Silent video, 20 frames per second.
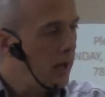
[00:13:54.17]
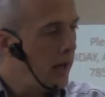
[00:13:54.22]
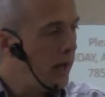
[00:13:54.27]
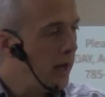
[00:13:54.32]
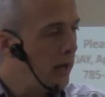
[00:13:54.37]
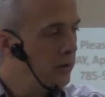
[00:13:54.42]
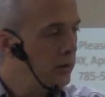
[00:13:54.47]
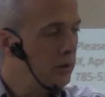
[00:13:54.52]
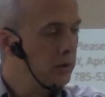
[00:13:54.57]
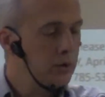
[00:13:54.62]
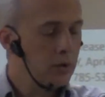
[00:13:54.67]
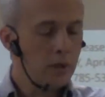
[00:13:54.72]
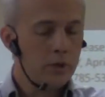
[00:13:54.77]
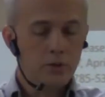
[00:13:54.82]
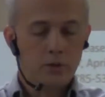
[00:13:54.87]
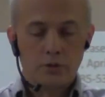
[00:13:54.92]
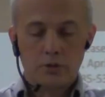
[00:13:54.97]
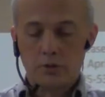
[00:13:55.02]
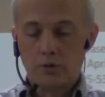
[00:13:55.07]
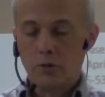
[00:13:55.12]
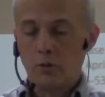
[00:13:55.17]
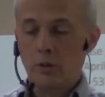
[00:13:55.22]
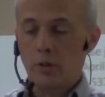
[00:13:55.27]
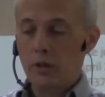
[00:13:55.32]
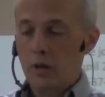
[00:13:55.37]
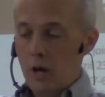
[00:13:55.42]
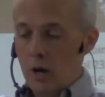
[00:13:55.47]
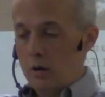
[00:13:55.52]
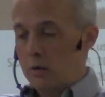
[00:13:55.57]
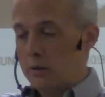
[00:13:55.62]
and you're just going,
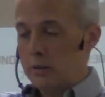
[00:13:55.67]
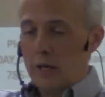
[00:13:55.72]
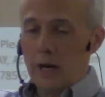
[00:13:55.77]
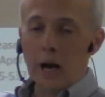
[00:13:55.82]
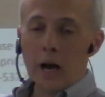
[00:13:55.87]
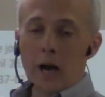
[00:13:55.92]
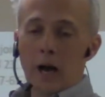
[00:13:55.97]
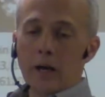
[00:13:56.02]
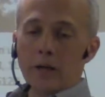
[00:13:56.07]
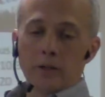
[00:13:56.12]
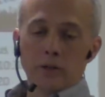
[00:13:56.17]
oh God,